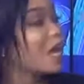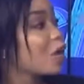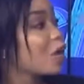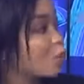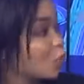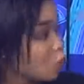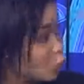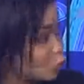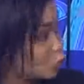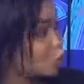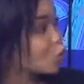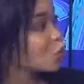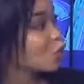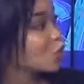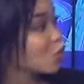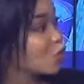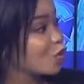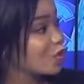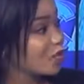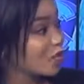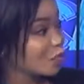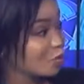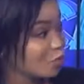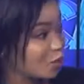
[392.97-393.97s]
And we also
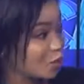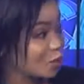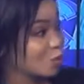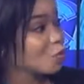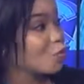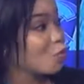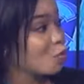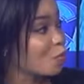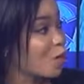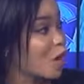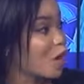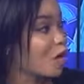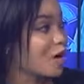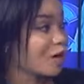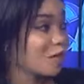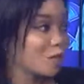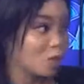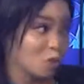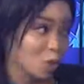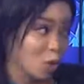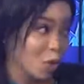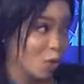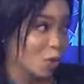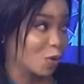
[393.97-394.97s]
know that Transcorp Power
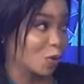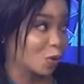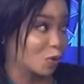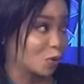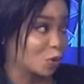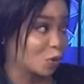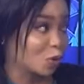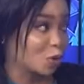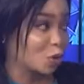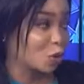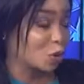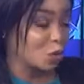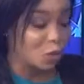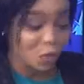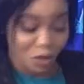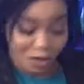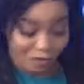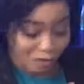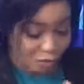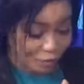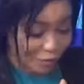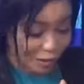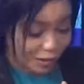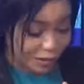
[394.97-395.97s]
is owed to the
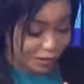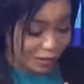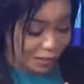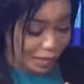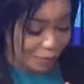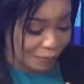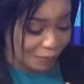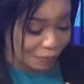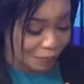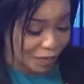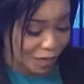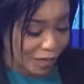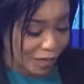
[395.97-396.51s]
tune of about